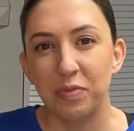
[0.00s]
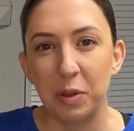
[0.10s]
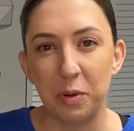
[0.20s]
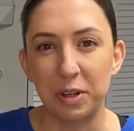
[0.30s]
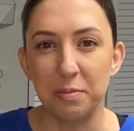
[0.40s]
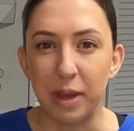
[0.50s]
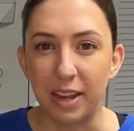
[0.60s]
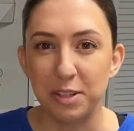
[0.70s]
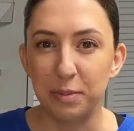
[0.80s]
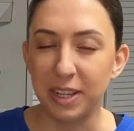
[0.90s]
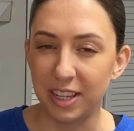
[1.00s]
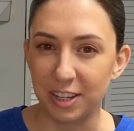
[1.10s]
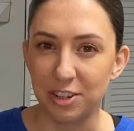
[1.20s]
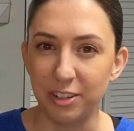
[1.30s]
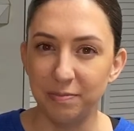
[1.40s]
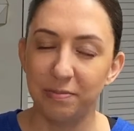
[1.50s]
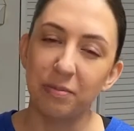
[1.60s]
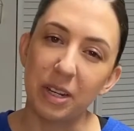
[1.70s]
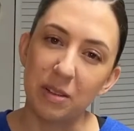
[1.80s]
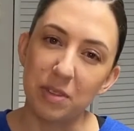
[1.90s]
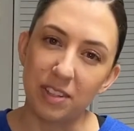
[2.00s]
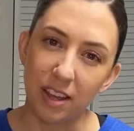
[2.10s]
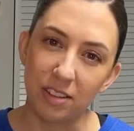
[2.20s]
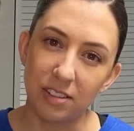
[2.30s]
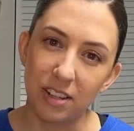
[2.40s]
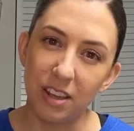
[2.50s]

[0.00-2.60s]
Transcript: Welcome back to my kitchen. My name is Kelsey.